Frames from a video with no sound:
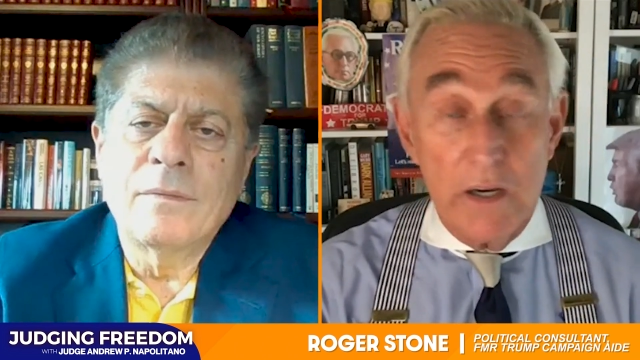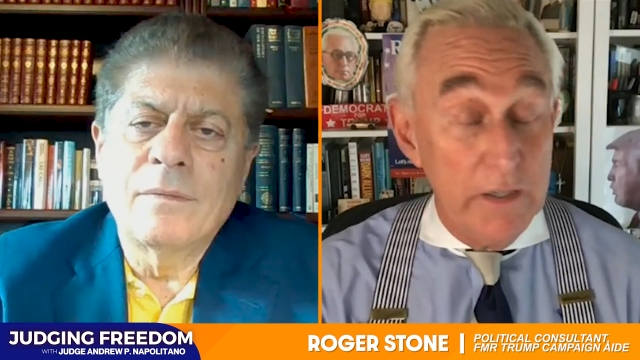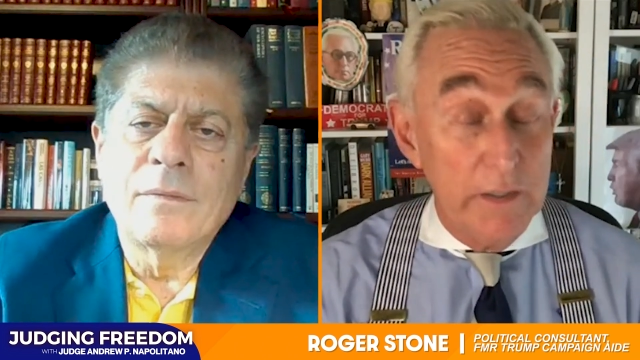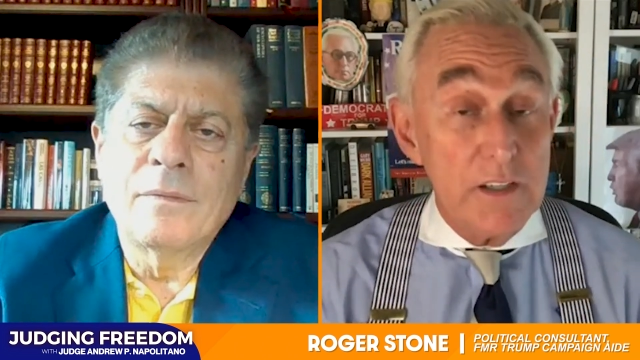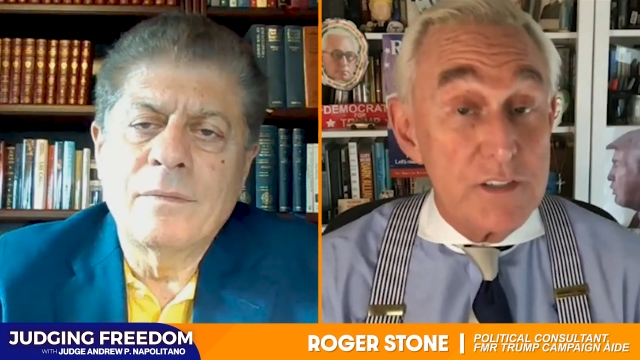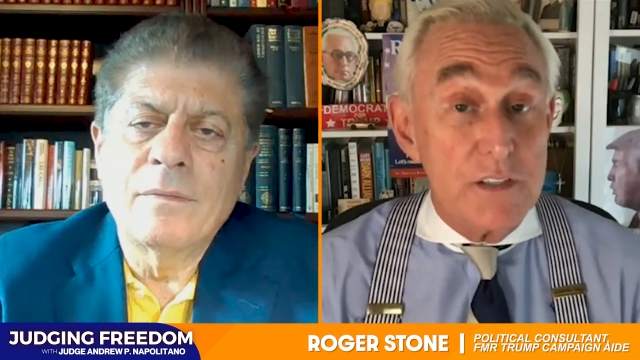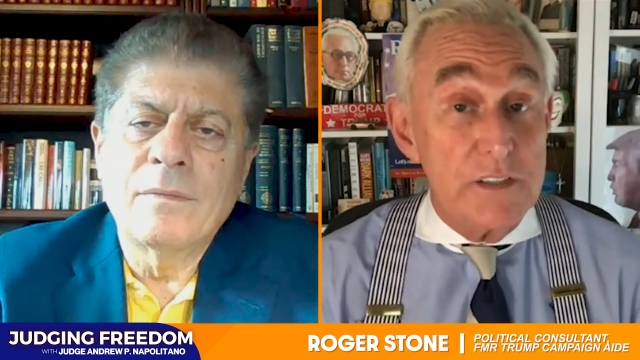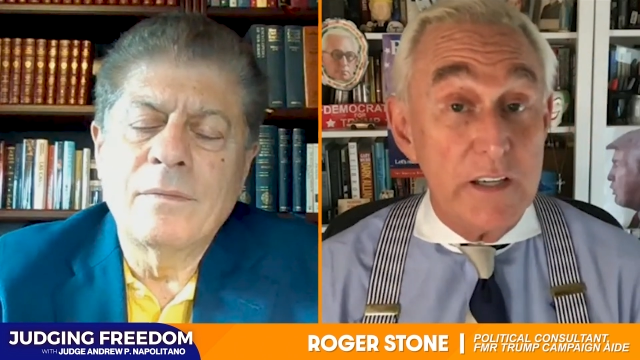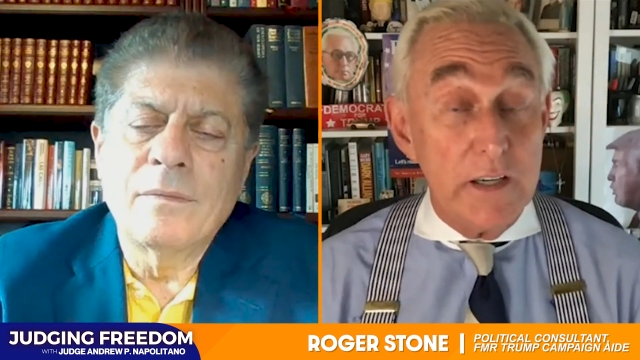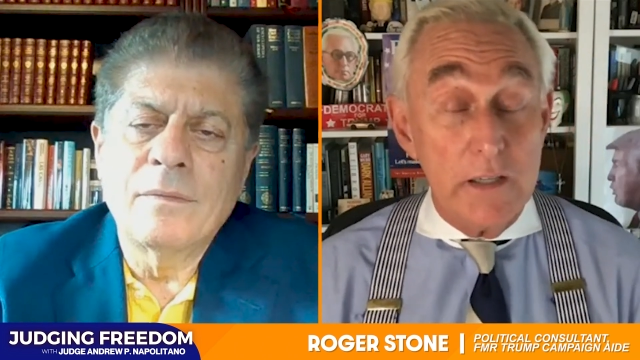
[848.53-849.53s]
Speaker 1: It is
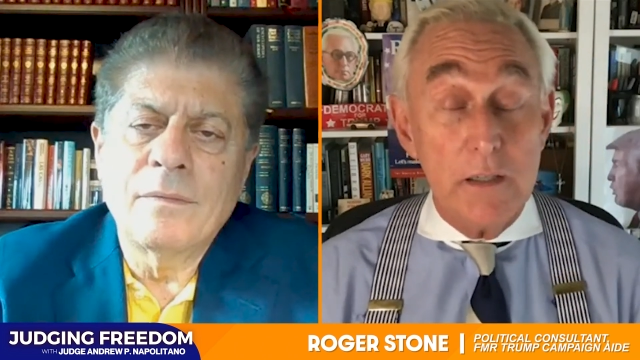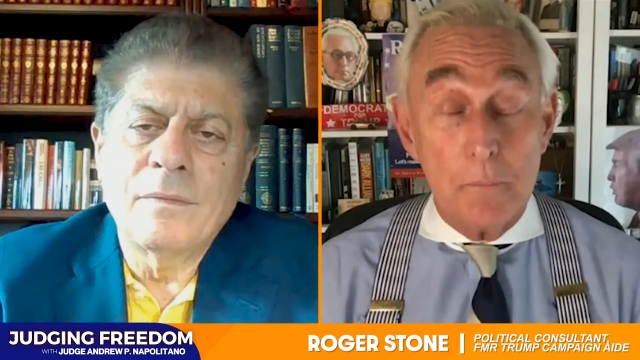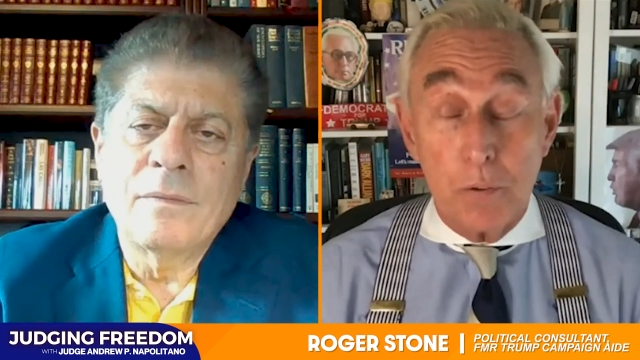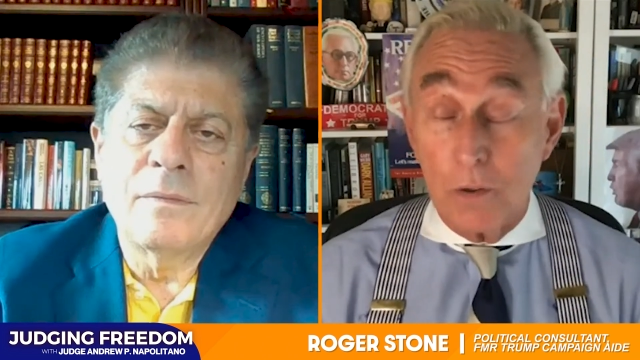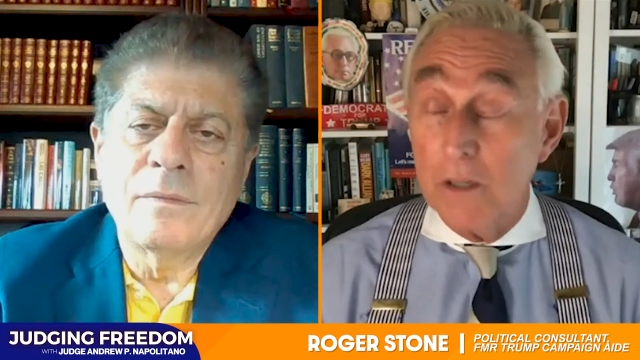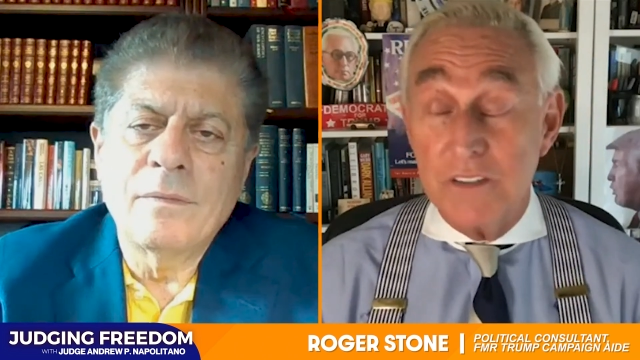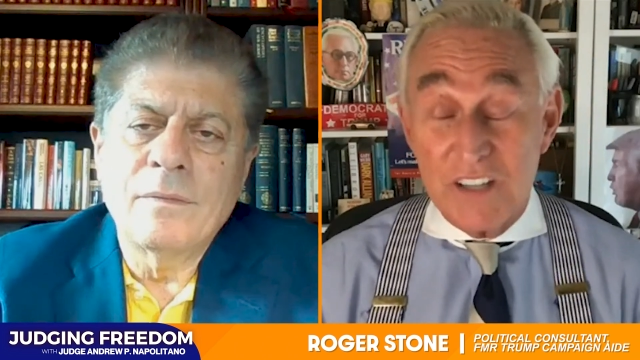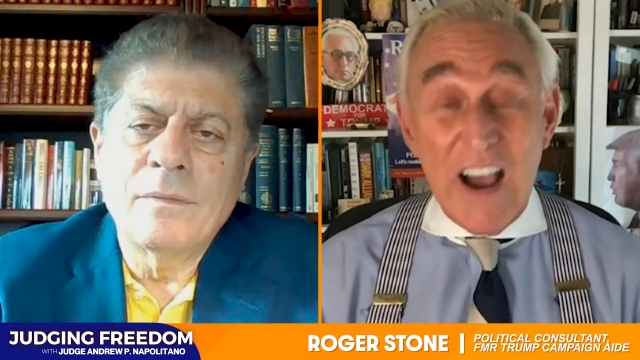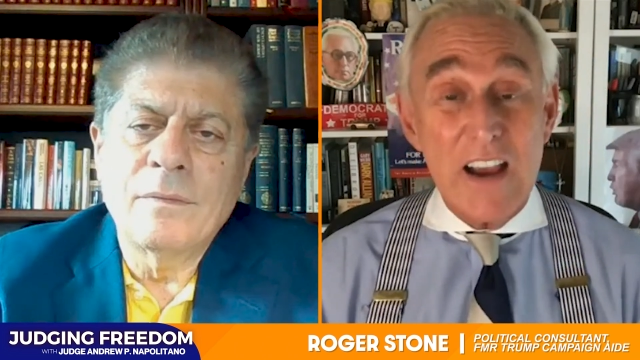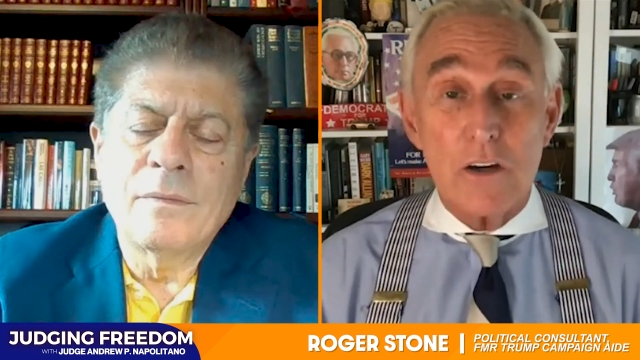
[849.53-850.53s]
indeed
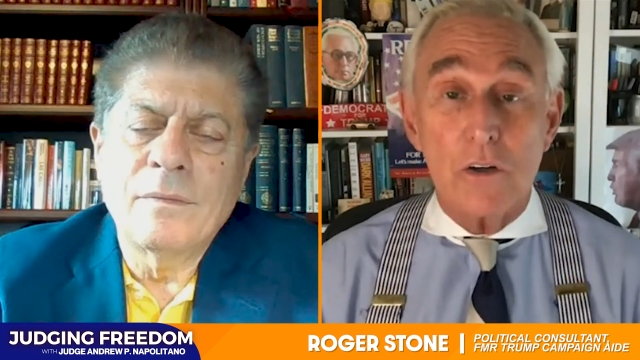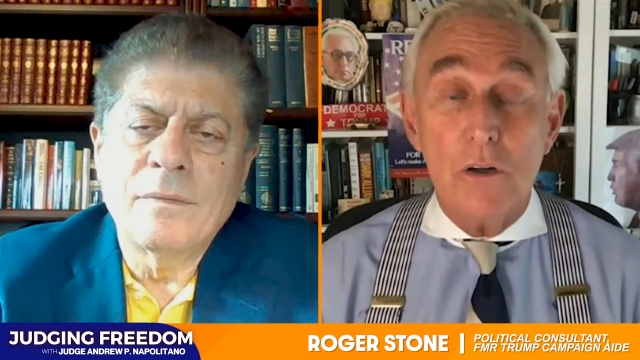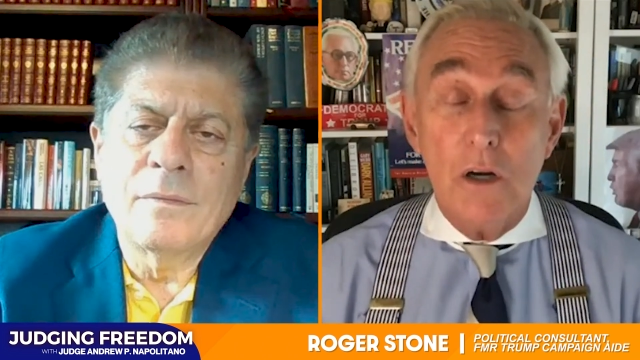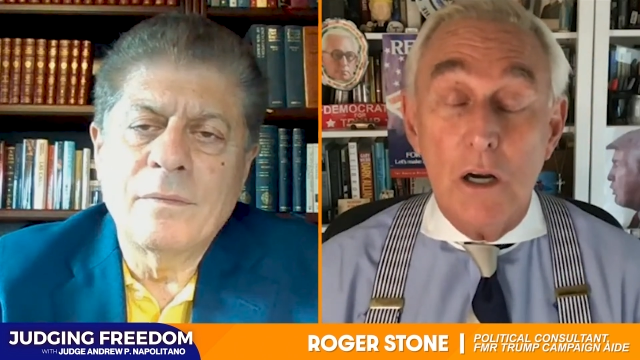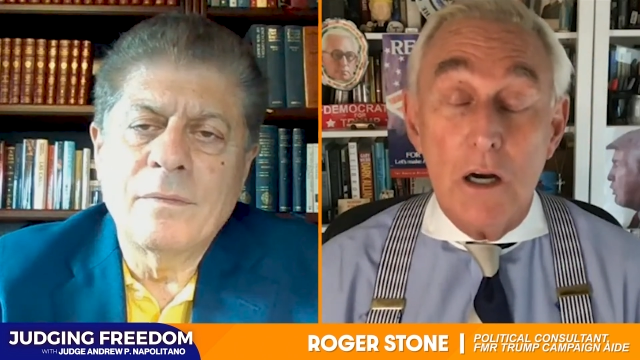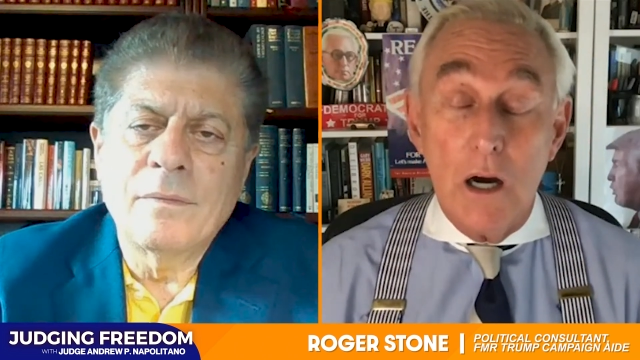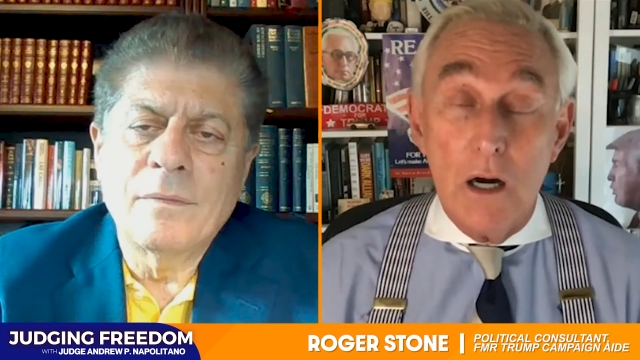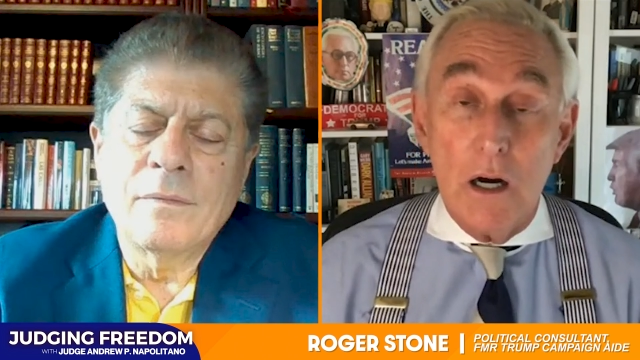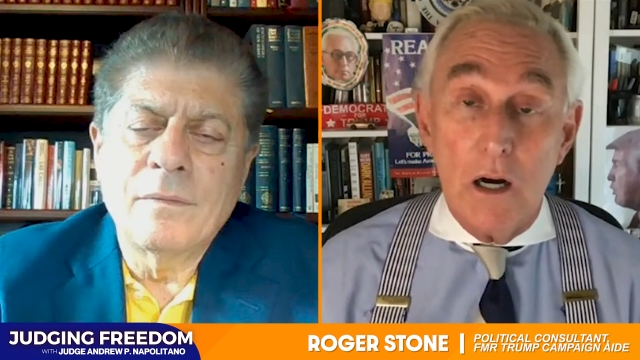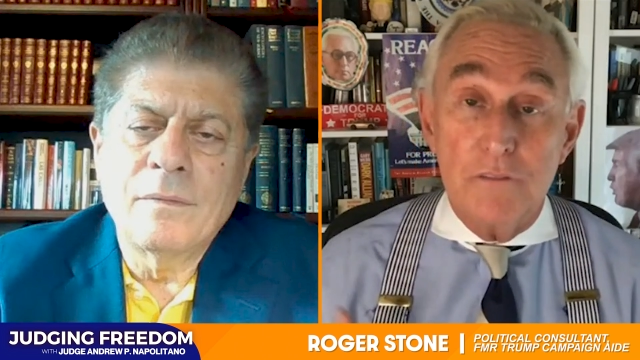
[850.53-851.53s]
entire
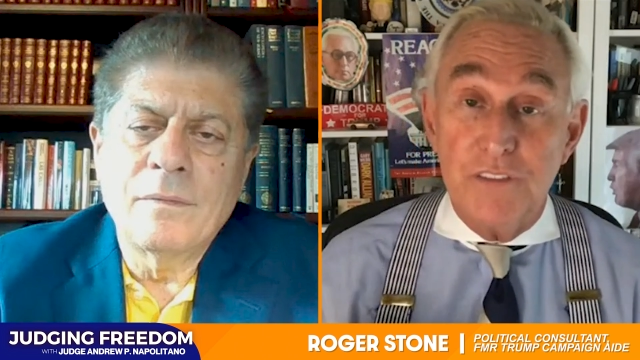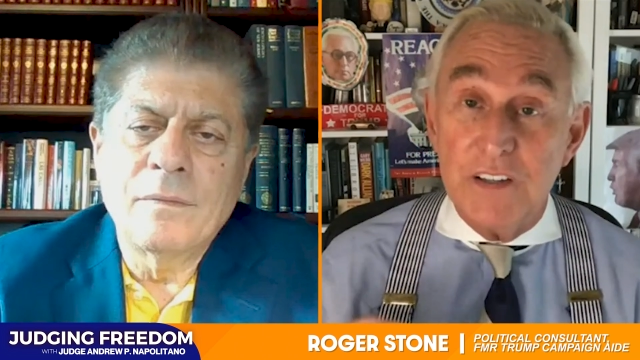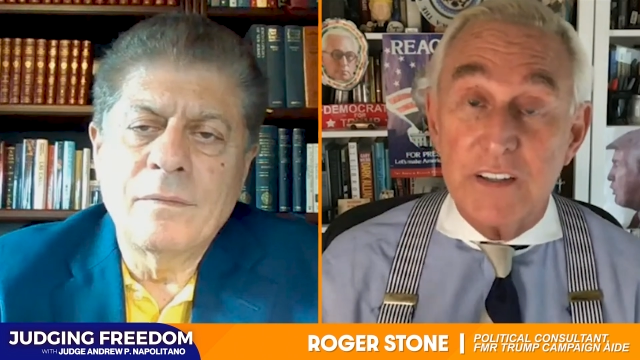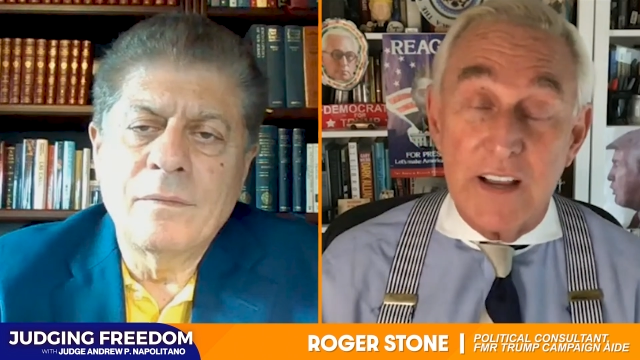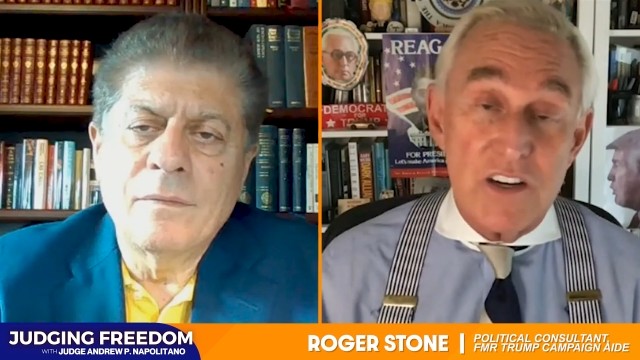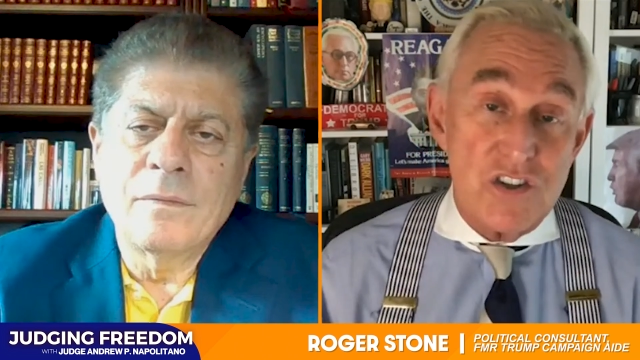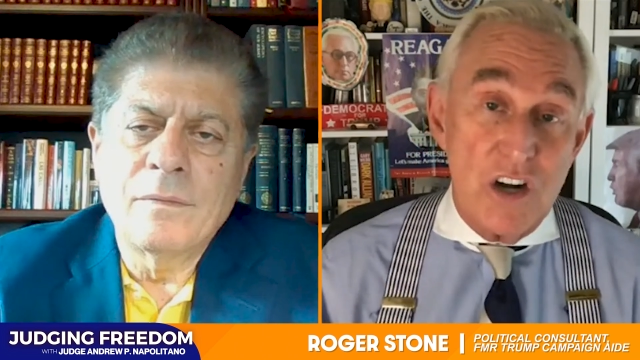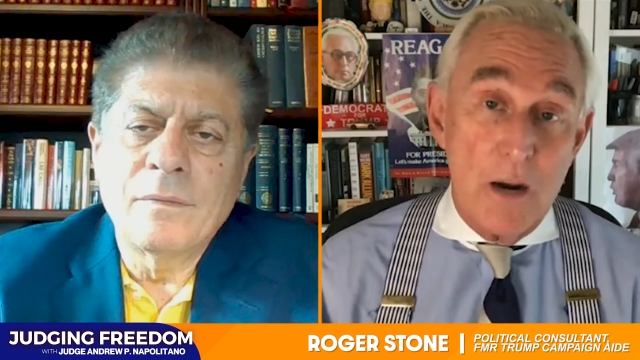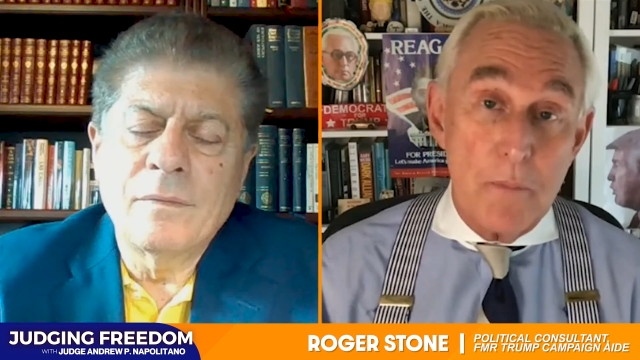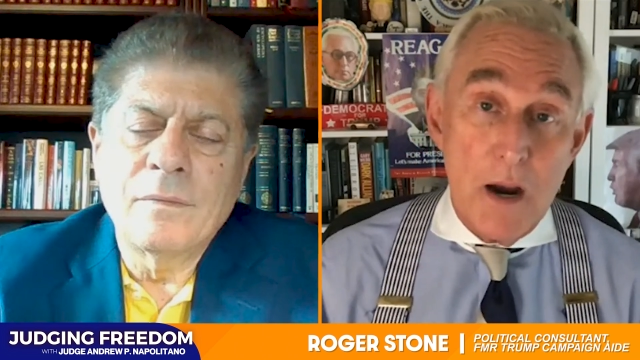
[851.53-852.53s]
uh, uh,
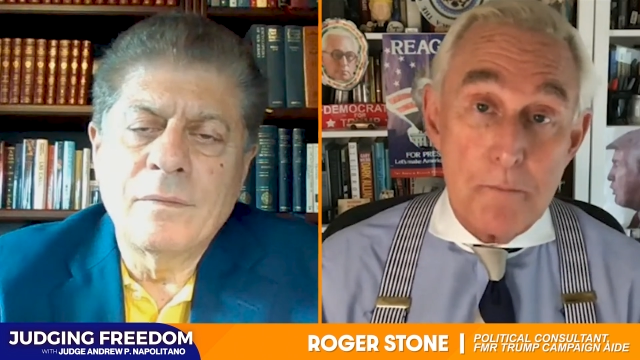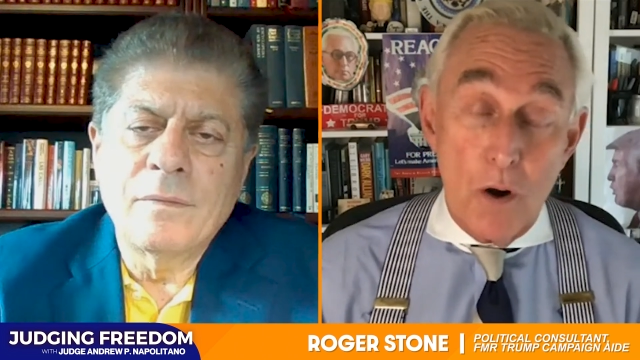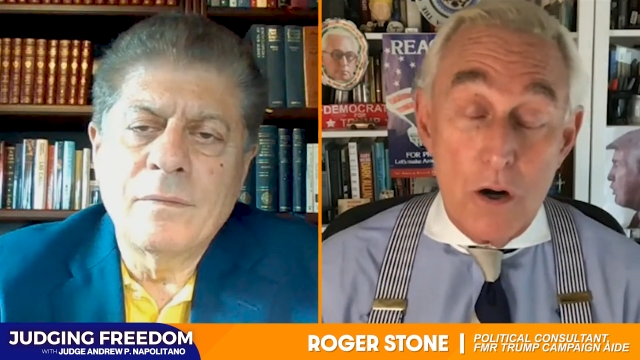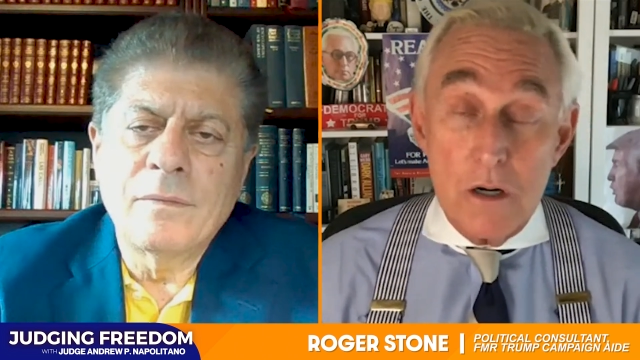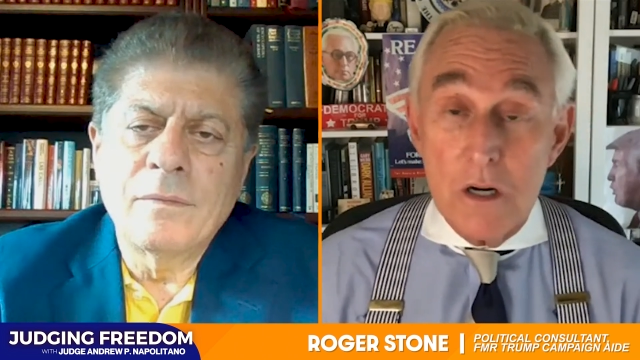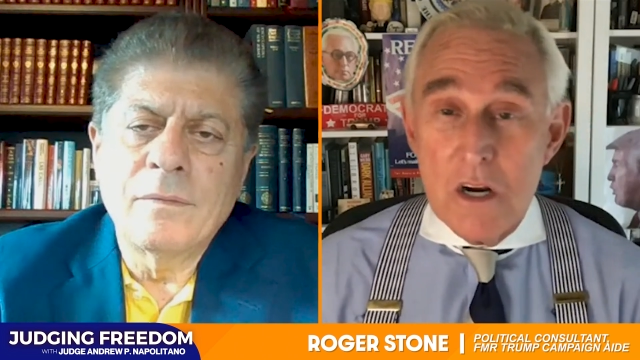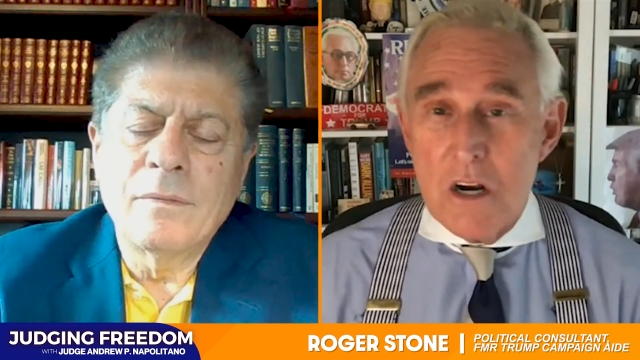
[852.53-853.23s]
vindication on my part.